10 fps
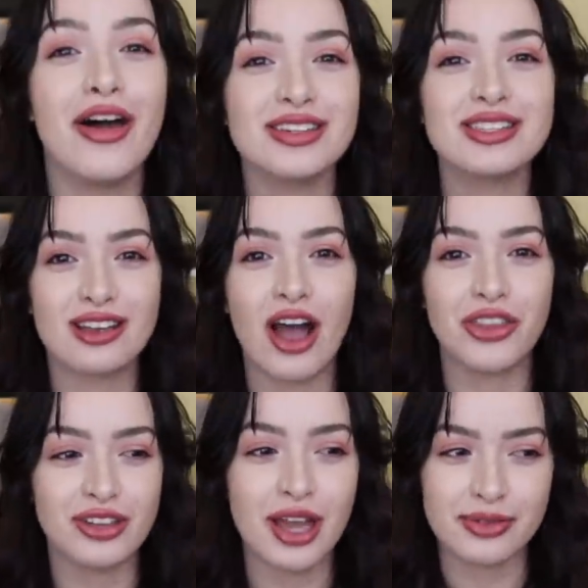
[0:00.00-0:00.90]
Honest to God, I
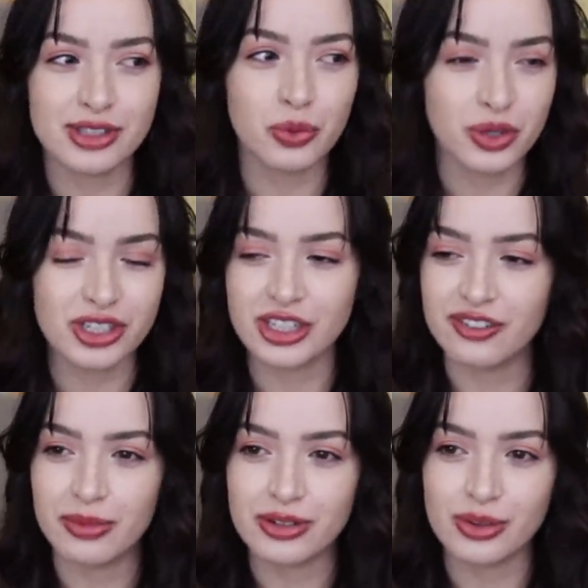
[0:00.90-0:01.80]
think that was the worst
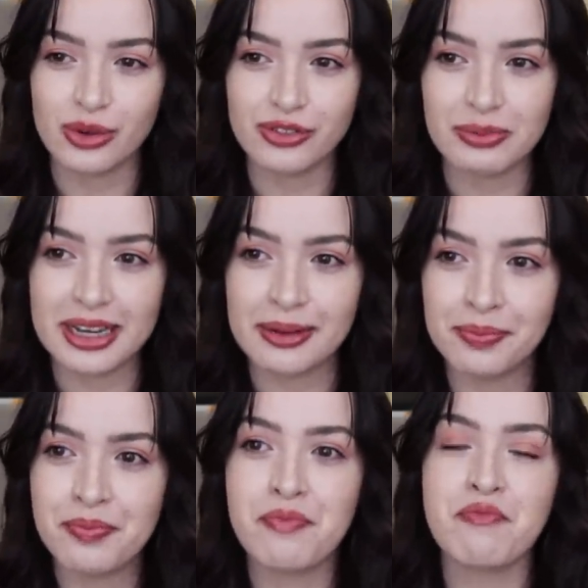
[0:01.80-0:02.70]
year of middle school for me.
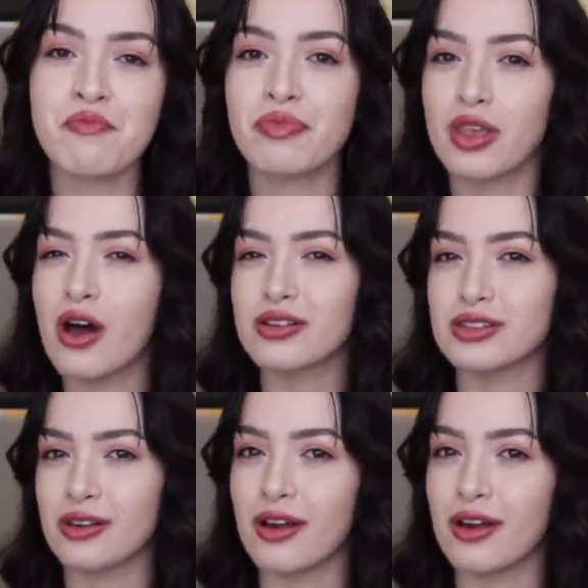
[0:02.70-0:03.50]
Honest to